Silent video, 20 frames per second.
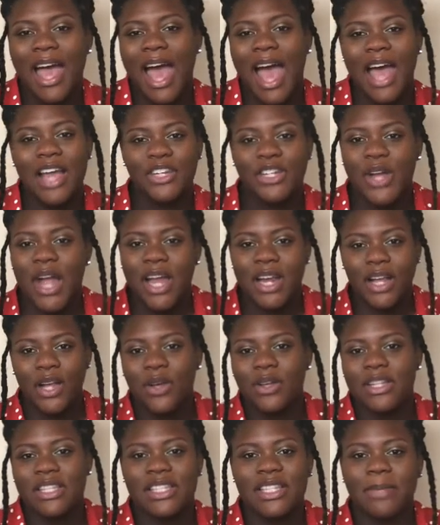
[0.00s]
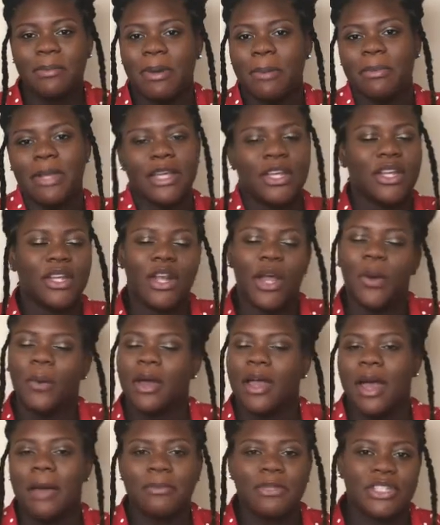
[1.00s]
I try to go to sleep and I'm like, you know
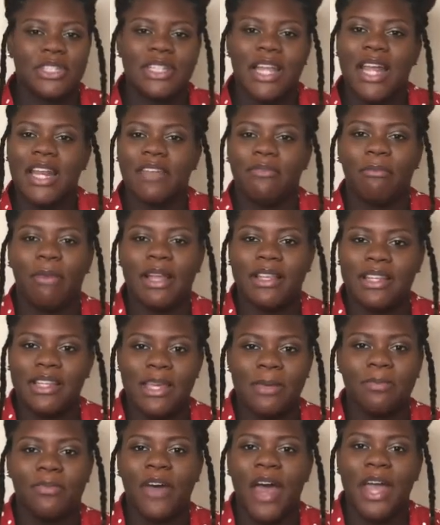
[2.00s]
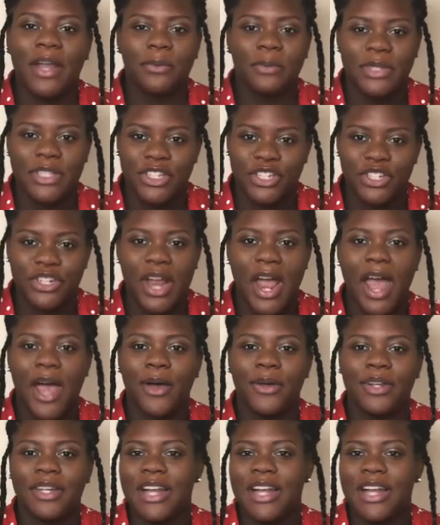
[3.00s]
what, I'm just not even about to keep fighting with this child,